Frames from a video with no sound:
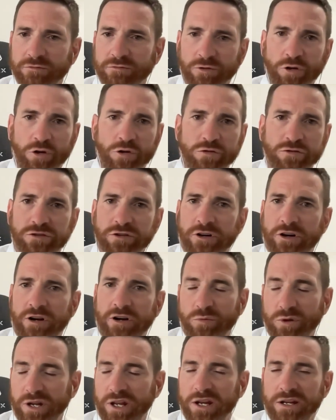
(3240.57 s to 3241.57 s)
long time. We
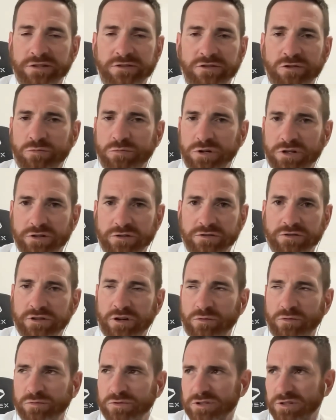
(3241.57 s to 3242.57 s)
needed to because I
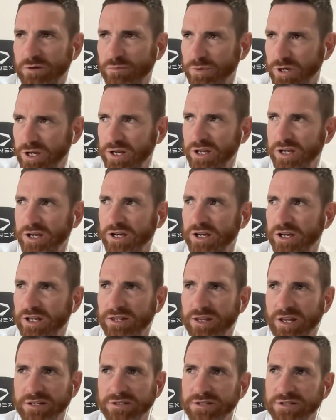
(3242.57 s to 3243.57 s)
was in the media at
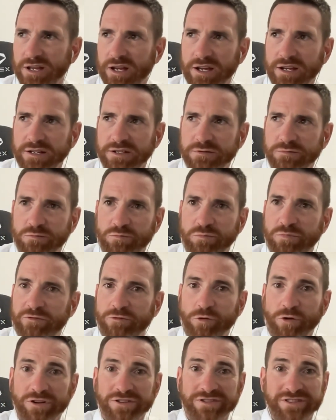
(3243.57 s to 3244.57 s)
that stage.
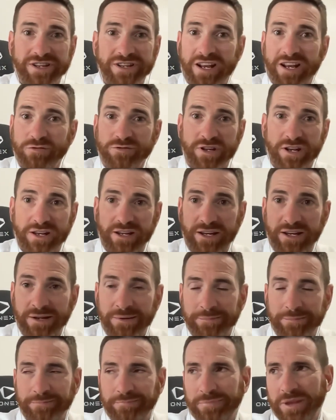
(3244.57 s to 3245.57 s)
Before I started, it was only
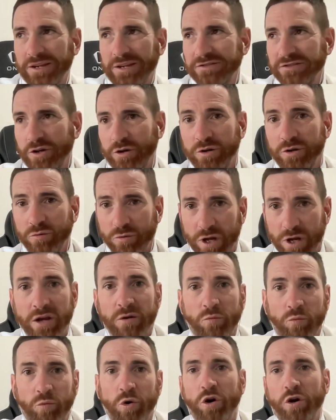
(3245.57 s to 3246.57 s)
him. So it had
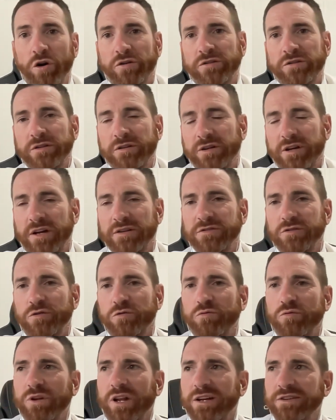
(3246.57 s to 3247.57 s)
worked as a good
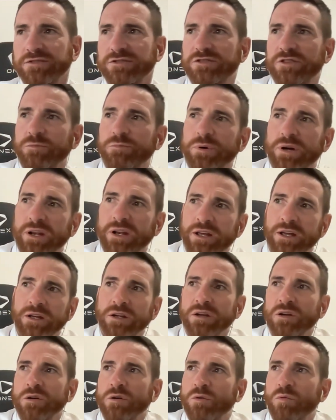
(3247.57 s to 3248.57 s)
relationship. But
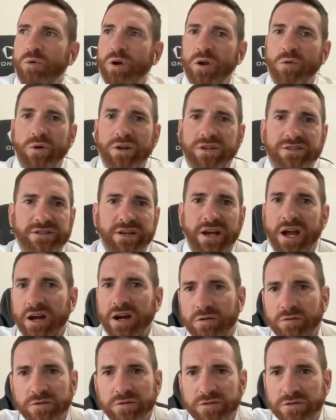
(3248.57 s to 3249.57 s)
when it went south, it
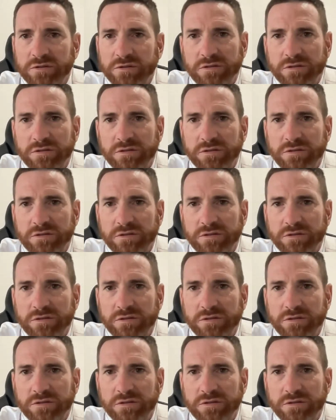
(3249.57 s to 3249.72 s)
was,